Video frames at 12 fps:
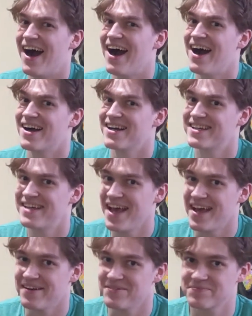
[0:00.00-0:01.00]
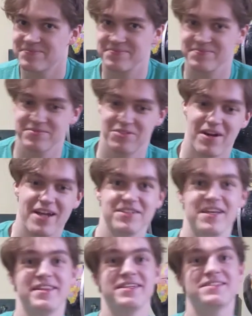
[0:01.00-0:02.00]
Again, right?
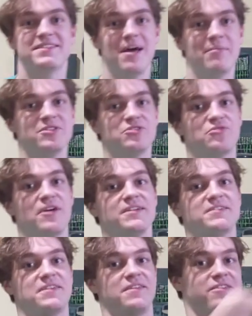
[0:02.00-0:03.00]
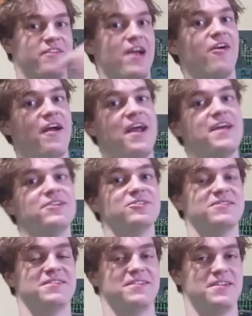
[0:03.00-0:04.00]
And this demonstrates their
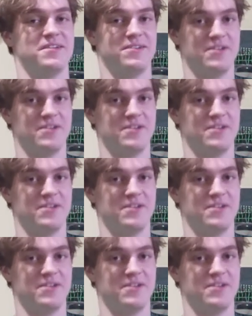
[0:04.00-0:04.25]
agency,